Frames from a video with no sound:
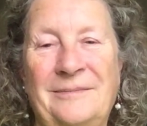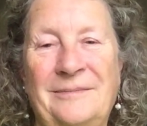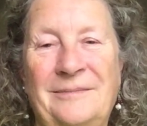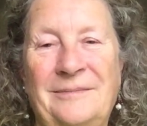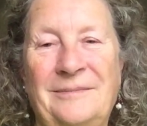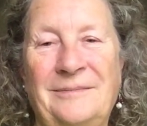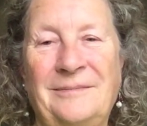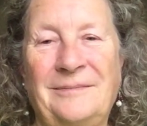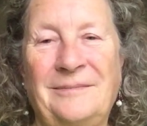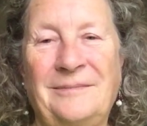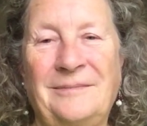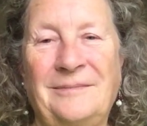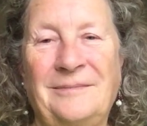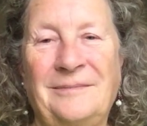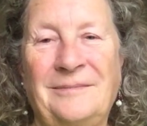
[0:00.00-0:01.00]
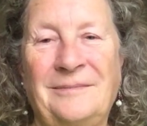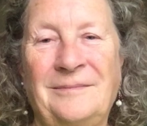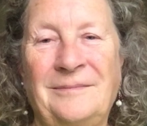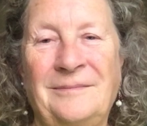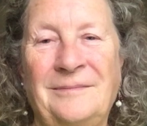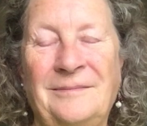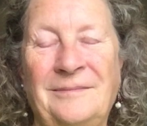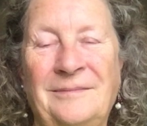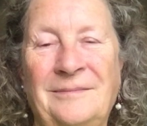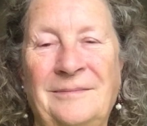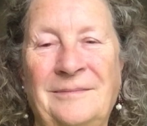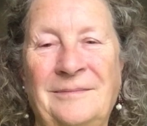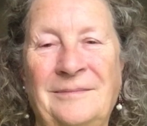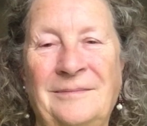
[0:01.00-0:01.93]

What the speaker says: No one is speaking in this clip.